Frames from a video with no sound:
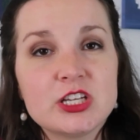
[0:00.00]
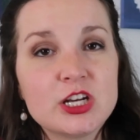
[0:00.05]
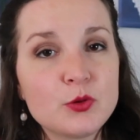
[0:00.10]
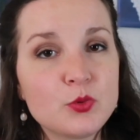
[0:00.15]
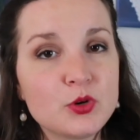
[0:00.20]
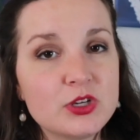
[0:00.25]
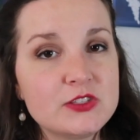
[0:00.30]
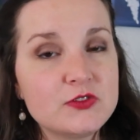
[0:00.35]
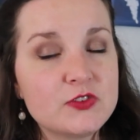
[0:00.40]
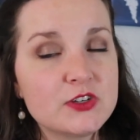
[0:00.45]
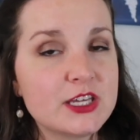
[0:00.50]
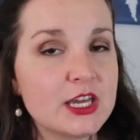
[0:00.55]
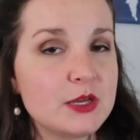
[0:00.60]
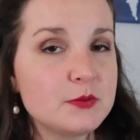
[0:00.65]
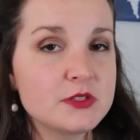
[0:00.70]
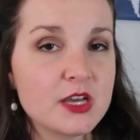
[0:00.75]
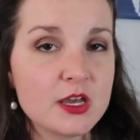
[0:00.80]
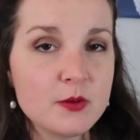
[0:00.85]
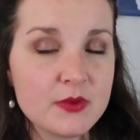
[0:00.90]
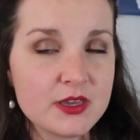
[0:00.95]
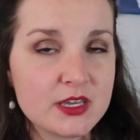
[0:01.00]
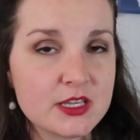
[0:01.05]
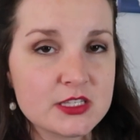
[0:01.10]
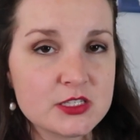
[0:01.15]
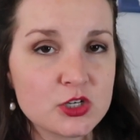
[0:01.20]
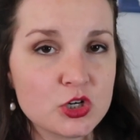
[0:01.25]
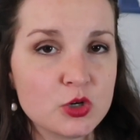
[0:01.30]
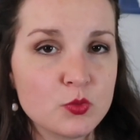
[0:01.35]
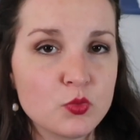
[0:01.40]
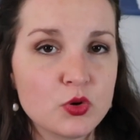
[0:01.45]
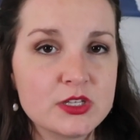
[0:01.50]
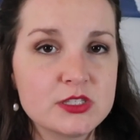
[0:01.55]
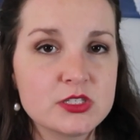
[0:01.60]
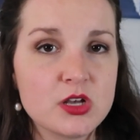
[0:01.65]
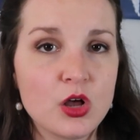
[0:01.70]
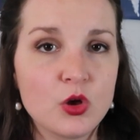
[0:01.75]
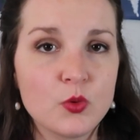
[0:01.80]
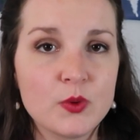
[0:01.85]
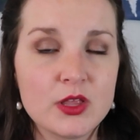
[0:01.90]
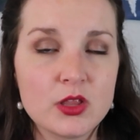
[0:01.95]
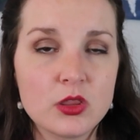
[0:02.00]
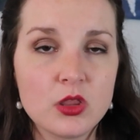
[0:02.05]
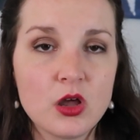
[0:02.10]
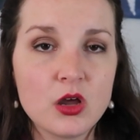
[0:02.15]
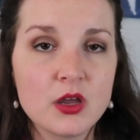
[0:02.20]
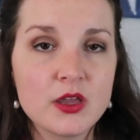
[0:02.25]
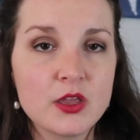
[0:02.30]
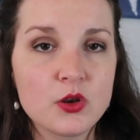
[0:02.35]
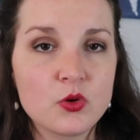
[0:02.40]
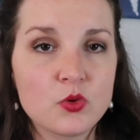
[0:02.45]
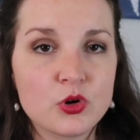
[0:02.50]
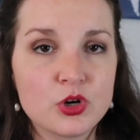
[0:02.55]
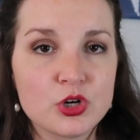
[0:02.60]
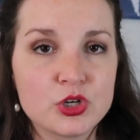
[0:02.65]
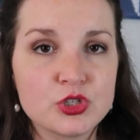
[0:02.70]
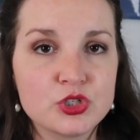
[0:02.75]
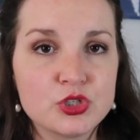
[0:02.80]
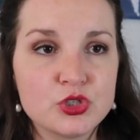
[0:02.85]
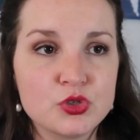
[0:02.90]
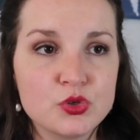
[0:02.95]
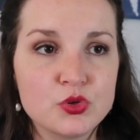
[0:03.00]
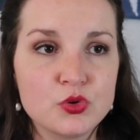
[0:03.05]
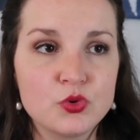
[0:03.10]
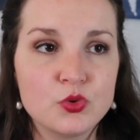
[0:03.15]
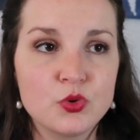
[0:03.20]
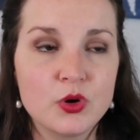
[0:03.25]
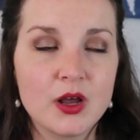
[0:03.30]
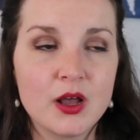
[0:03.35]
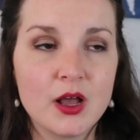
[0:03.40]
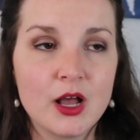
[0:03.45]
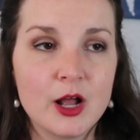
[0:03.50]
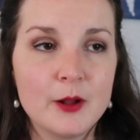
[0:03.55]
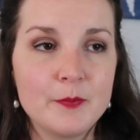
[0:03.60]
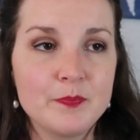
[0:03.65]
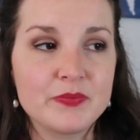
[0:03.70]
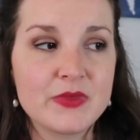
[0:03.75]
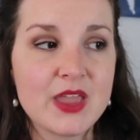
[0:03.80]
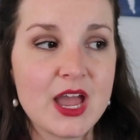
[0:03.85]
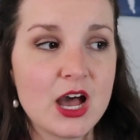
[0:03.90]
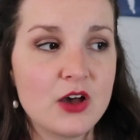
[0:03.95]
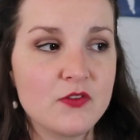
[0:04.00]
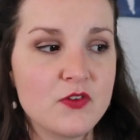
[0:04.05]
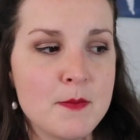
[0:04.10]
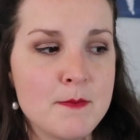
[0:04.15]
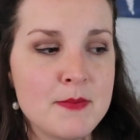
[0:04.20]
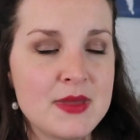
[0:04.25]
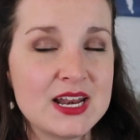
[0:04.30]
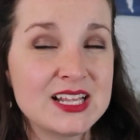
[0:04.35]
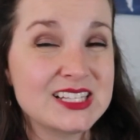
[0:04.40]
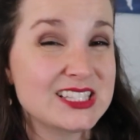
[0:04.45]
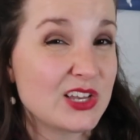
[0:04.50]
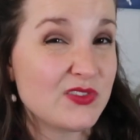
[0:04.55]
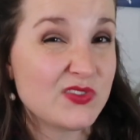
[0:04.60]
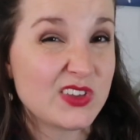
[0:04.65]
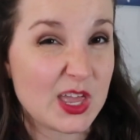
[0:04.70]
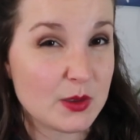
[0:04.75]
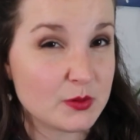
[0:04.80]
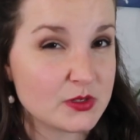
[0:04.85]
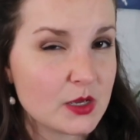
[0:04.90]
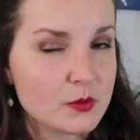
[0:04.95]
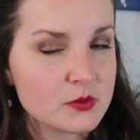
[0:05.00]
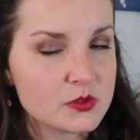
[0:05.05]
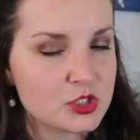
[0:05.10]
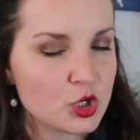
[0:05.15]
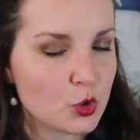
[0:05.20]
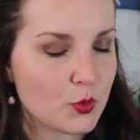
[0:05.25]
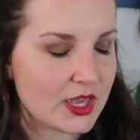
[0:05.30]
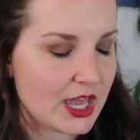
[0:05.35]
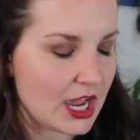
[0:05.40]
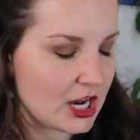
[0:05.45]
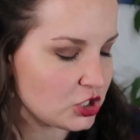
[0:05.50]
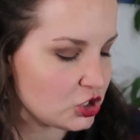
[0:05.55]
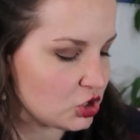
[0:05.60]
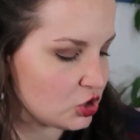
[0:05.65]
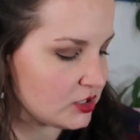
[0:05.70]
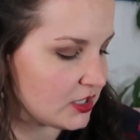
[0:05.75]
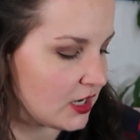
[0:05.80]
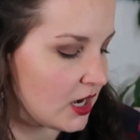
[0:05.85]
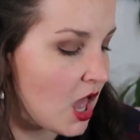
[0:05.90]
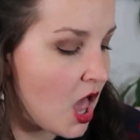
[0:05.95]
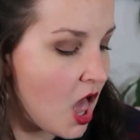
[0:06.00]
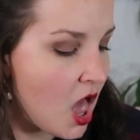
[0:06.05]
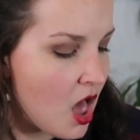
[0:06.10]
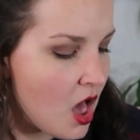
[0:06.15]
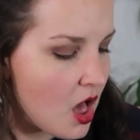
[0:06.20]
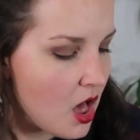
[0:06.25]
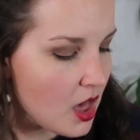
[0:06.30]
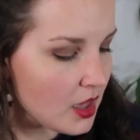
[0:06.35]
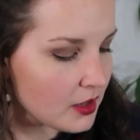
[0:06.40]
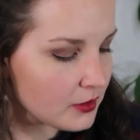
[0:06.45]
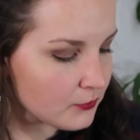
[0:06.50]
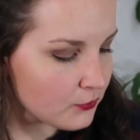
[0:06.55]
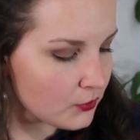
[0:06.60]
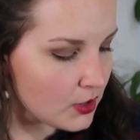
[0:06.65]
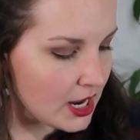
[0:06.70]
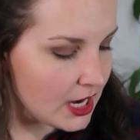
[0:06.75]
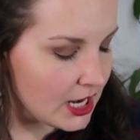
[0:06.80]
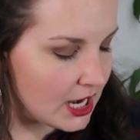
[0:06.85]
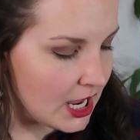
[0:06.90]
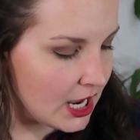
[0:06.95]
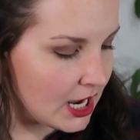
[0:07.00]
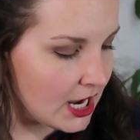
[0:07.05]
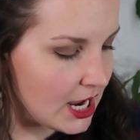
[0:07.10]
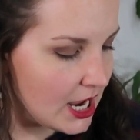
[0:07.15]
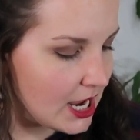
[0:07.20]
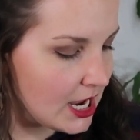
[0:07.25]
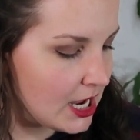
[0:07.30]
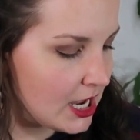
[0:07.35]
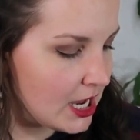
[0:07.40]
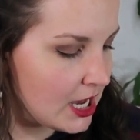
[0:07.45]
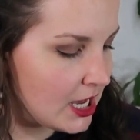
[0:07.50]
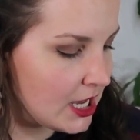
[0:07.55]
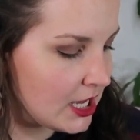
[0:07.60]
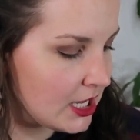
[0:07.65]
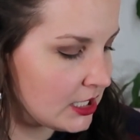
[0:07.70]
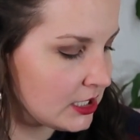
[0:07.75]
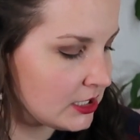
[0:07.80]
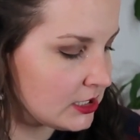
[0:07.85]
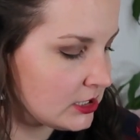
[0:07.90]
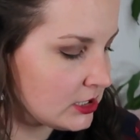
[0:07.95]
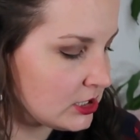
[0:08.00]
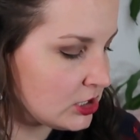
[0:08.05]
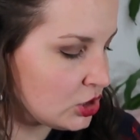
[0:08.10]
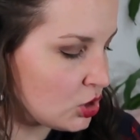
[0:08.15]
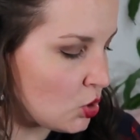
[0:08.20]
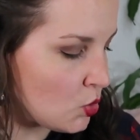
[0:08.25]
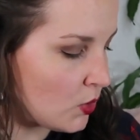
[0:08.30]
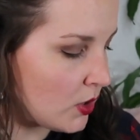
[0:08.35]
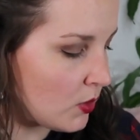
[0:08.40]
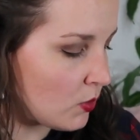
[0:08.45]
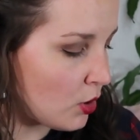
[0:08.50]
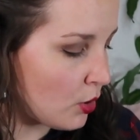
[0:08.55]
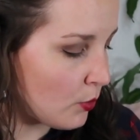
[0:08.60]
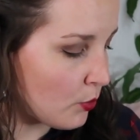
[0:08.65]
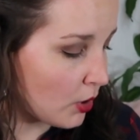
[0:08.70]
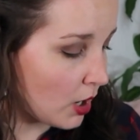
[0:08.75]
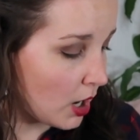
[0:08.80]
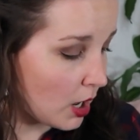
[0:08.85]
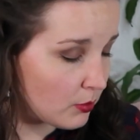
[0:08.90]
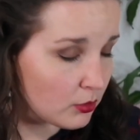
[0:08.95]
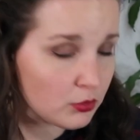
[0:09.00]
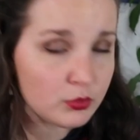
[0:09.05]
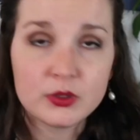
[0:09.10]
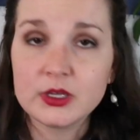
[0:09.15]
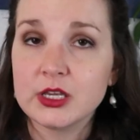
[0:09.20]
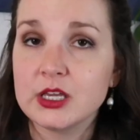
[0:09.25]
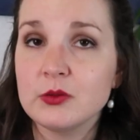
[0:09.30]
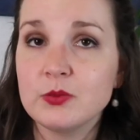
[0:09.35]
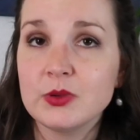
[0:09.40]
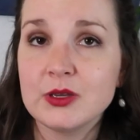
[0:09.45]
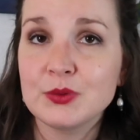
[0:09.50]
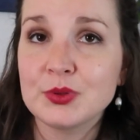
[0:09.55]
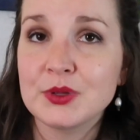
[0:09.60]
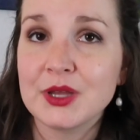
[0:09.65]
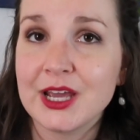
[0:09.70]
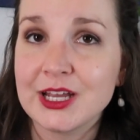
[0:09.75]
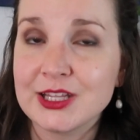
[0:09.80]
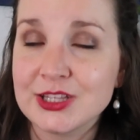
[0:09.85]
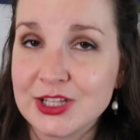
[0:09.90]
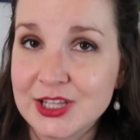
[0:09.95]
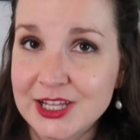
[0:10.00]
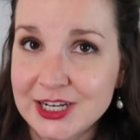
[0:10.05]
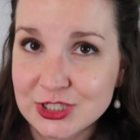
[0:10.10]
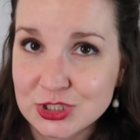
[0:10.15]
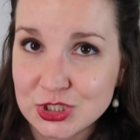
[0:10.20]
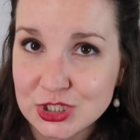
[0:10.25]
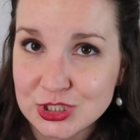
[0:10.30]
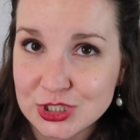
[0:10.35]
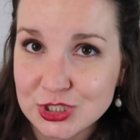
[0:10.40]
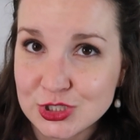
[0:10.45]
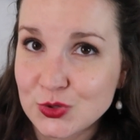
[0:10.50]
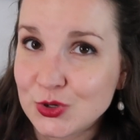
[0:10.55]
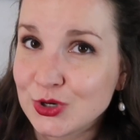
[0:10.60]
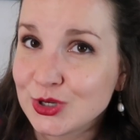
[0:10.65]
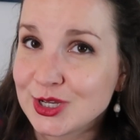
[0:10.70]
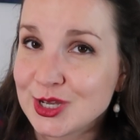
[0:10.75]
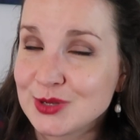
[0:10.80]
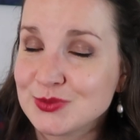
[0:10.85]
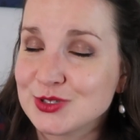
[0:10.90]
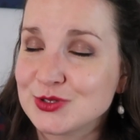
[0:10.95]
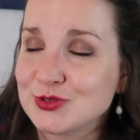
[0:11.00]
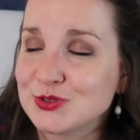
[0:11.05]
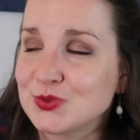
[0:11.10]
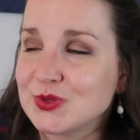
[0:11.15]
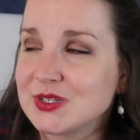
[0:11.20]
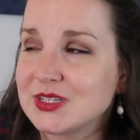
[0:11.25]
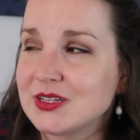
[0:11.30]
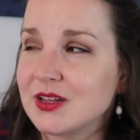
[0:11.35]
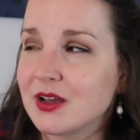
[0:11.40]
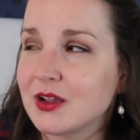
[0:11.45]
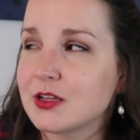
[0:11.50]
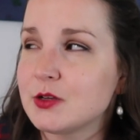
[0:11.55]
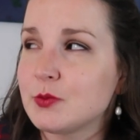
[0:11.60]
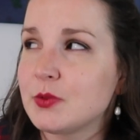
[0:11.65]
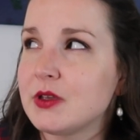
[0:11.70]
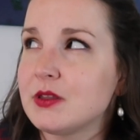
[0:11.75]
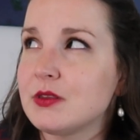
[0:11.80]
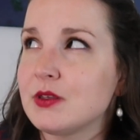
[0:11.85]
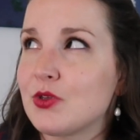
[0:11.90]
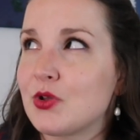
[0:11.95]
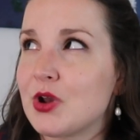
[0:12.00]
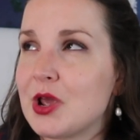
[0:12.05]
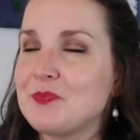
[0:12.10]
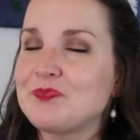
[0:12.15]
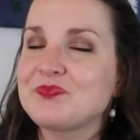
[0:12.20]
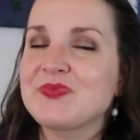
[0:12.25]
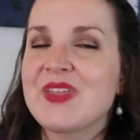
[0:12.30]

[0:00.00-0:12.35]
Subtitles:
in our points for game time. My kids earn points all week long in order to have minutes of game time, so we cash those in on Friday, and we will probably be playing the Let Us Chase the Squirrel game, since we did not get to play it the other day.